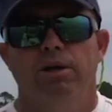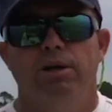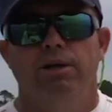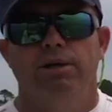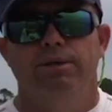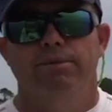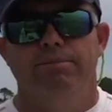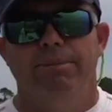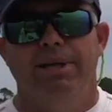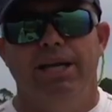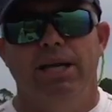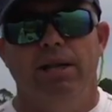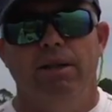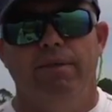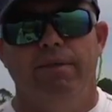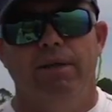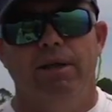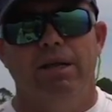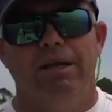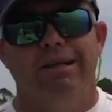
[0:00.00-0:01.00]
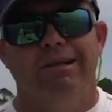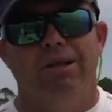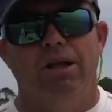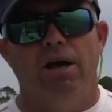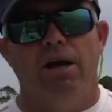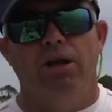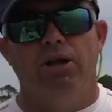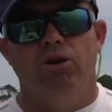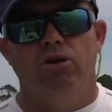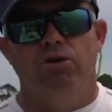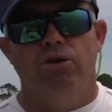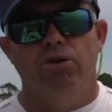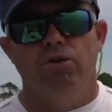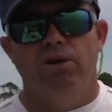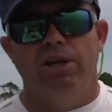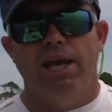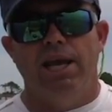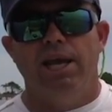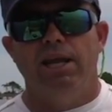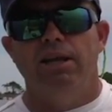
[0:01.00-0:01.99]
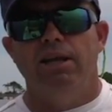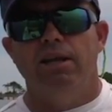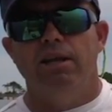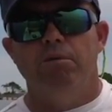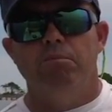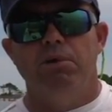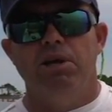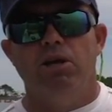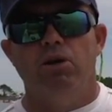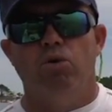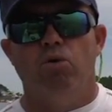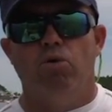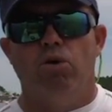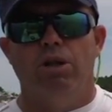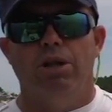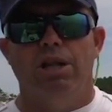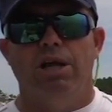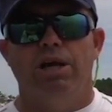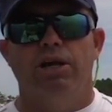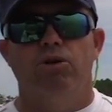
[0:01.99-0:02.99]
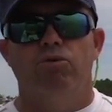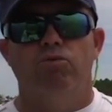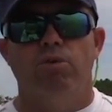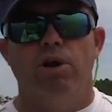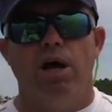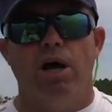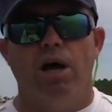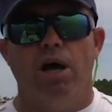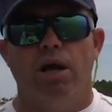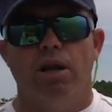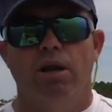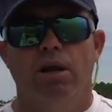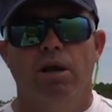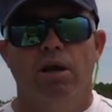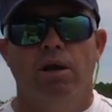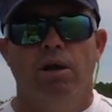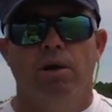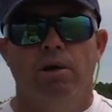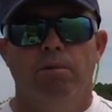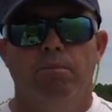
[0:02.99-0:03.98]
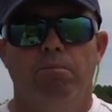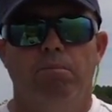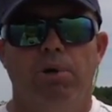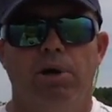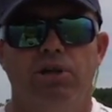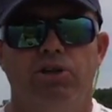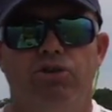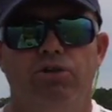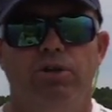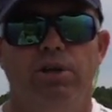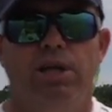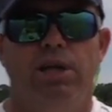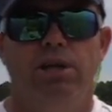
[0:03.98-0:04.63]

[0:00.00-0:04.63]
Anything lighter, you can get them in on a lighter rod, but you